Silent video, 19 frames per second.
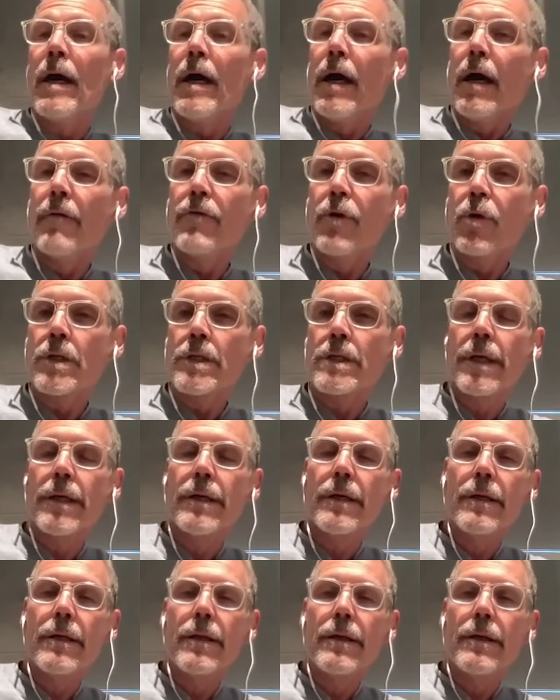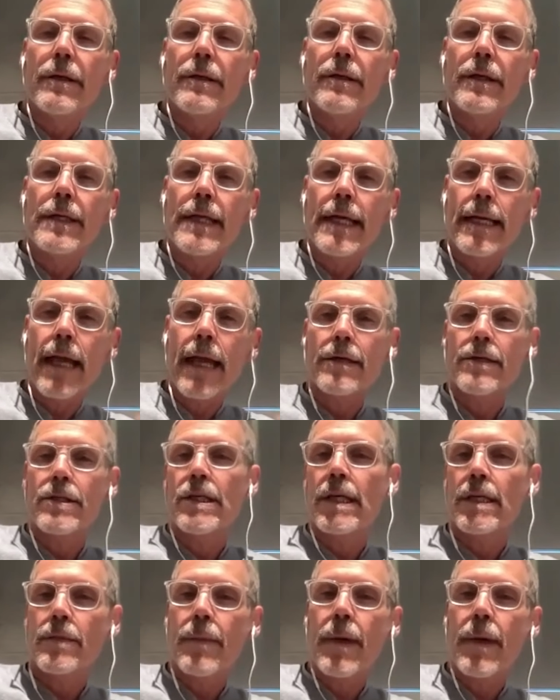of course the technology
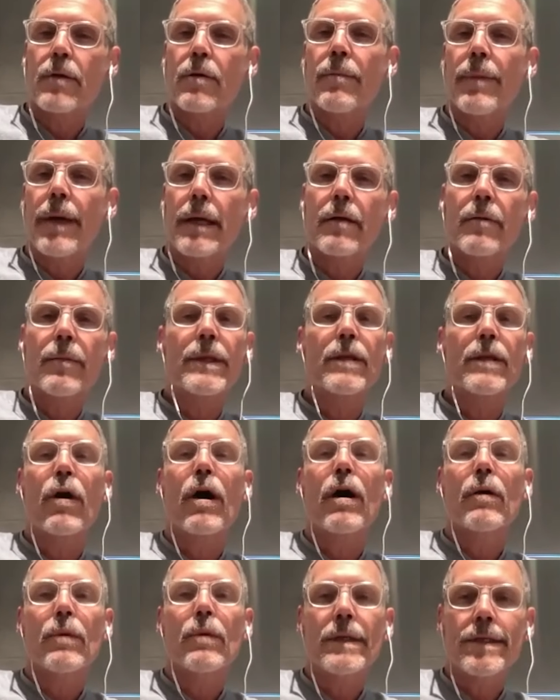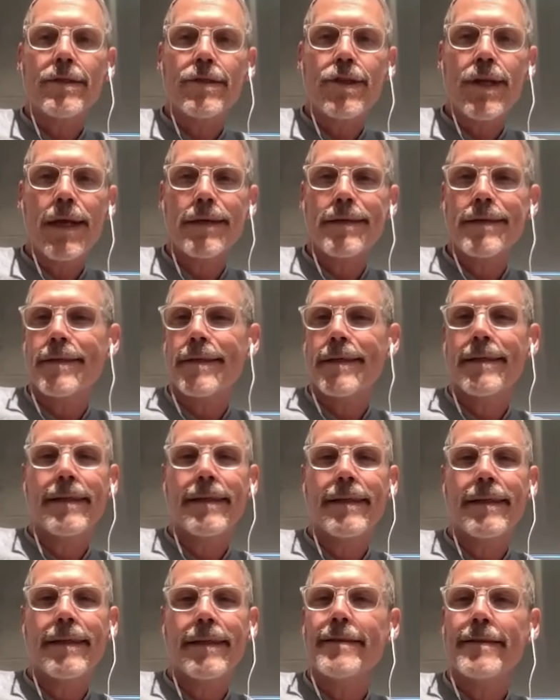gets better and better, but they're always chasing
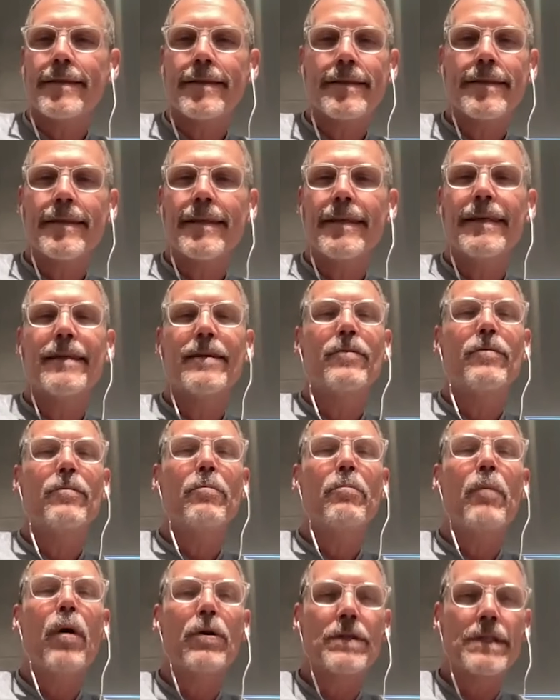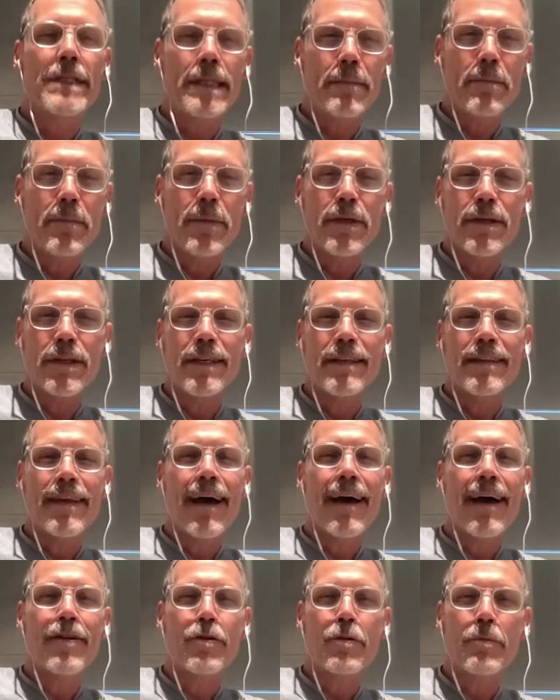these
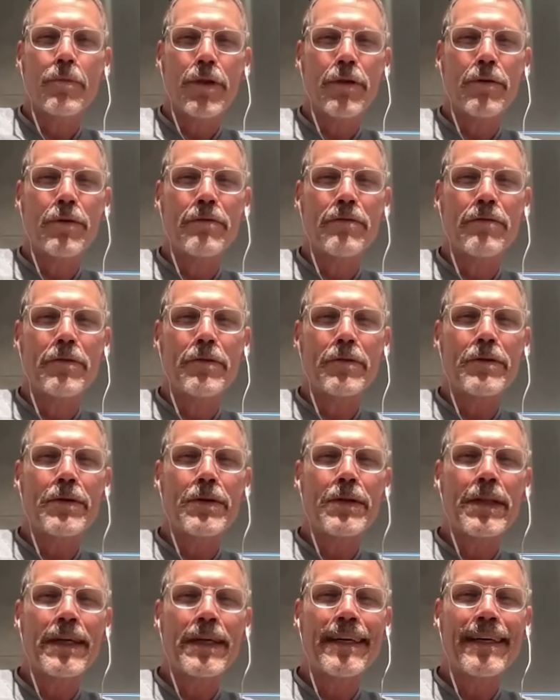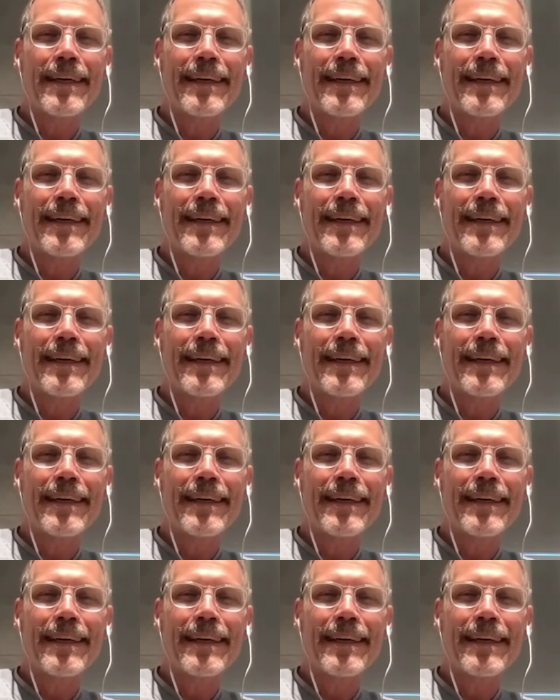multi-million-dollar beautiful